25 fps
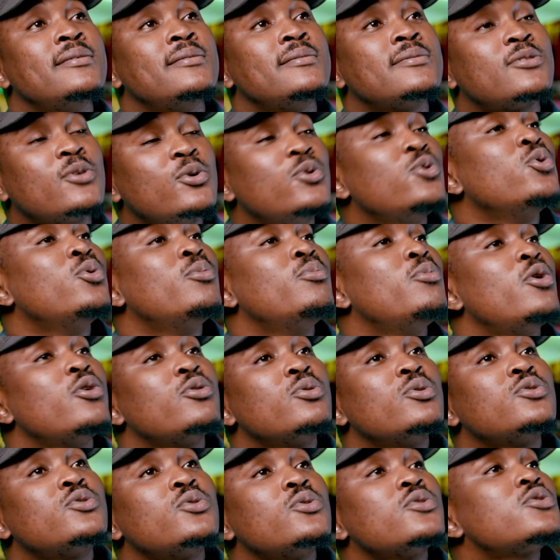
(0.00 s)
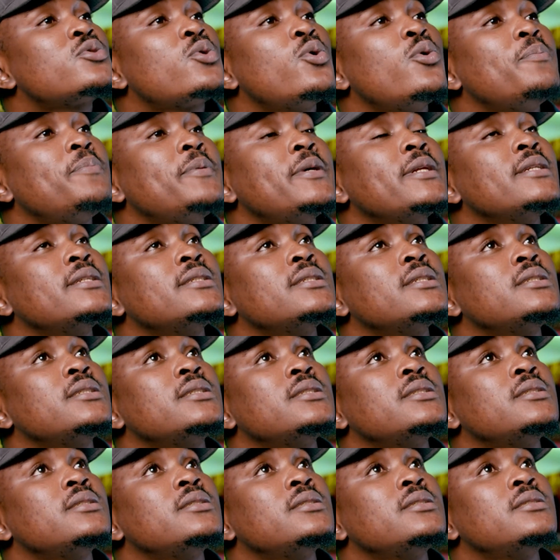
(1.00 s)
So no more rotoscoping.
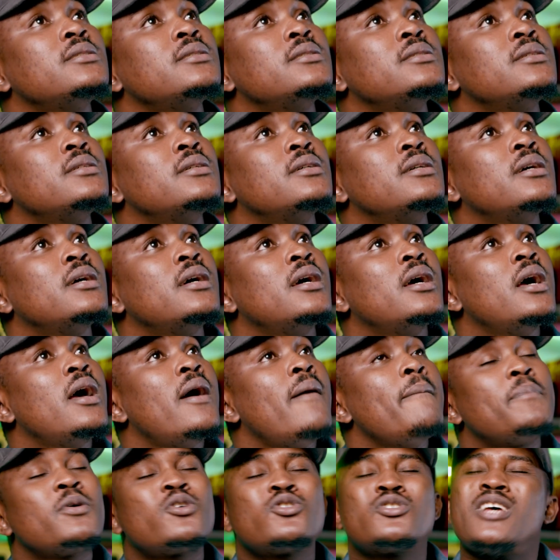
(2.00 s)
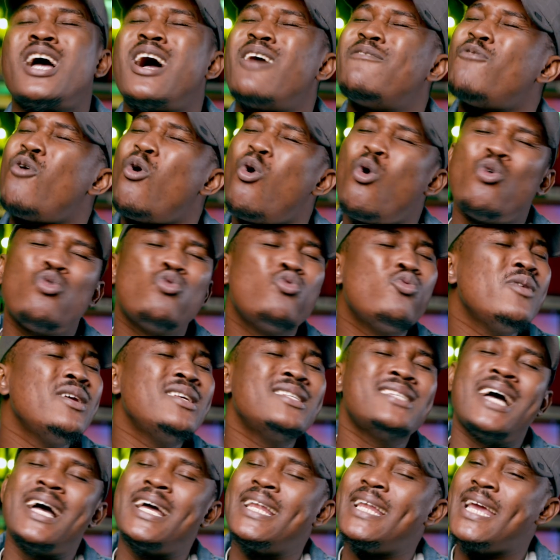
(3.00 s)
Because I've
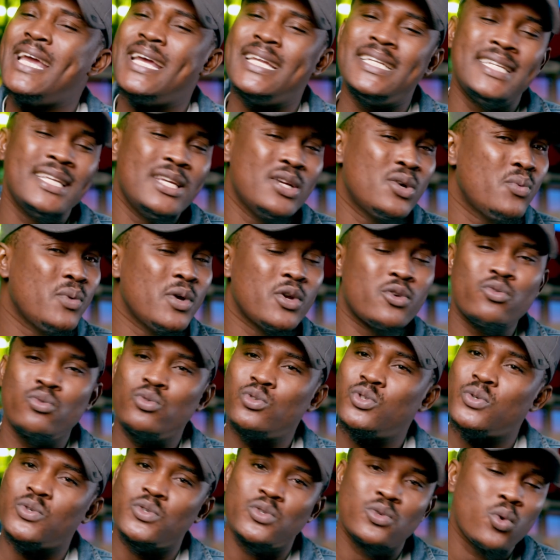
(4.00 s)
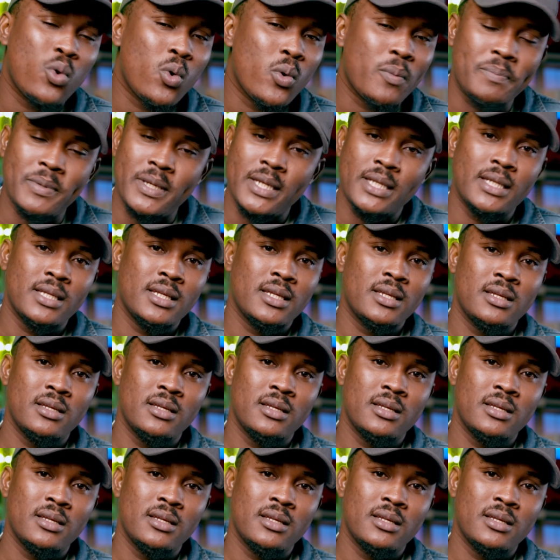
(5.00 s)
always had a headache with rotoscoping.